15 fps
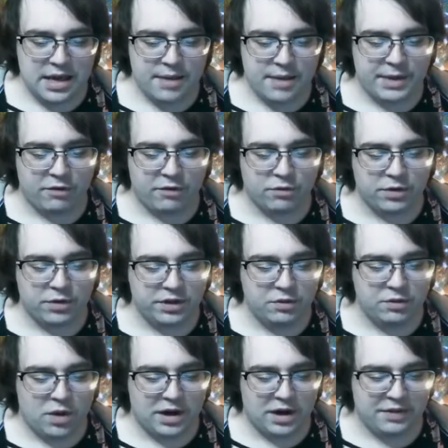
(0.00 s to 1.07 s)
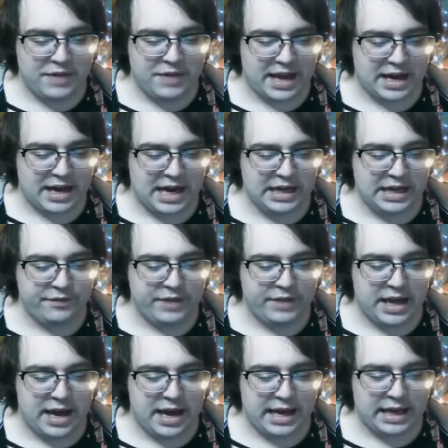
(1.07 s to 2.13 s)
But I really wanted that kind of
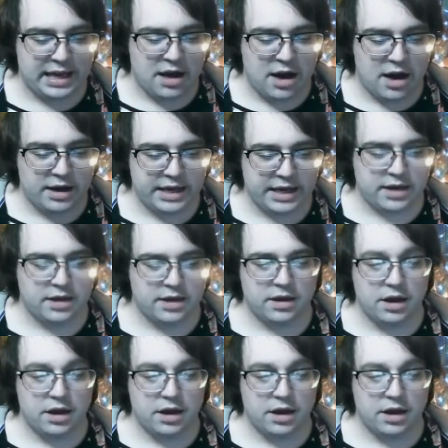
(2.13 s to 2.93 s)
like iconic